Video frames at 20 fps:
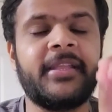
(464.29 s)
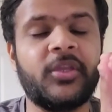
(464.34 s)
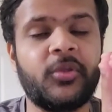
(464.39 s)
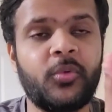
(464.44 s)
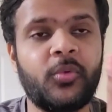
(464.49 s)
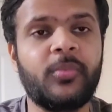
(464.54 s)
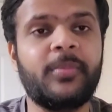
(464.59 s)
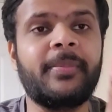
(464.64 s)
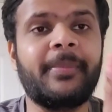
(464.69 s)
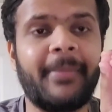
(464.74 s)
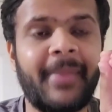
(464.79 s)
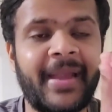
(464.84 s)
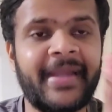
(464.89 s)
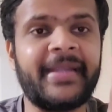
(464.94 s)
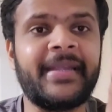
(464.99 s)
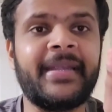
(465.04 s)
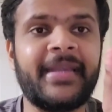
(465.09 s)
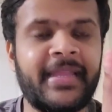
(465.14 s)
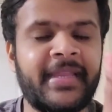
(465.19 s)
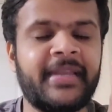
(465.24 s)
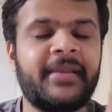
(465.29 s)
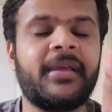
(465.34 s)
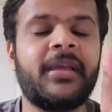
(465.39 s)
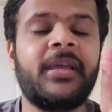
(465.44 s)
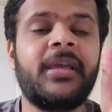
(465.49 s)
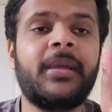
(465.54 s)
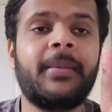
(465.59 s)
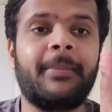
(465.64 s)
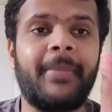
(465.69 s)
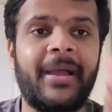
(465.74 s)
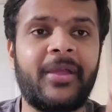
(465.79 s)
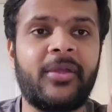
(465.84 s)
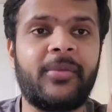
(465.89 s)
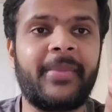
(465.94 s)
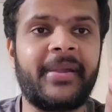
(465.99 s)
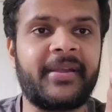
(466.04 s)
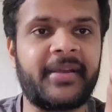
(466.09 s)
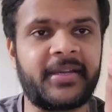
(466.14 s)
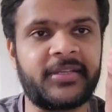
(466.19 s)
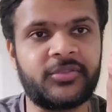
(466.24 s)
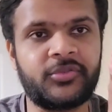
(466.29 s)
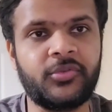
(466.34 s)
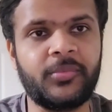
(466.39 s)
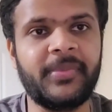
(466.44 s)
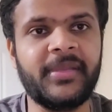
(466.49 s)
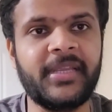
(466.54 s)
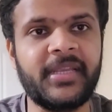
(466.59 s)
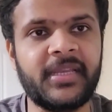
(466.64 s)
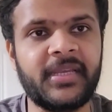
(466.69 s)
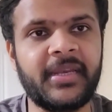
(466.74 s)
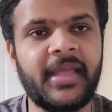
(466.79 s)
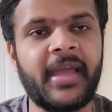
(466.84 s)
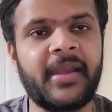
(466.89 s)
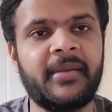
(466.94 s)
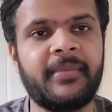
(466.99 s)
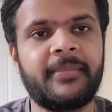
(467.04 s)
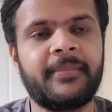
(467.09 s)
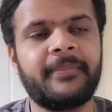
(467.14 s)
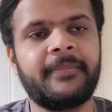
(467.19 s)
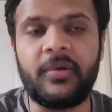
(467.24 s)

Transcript: you might need biometrics to be done.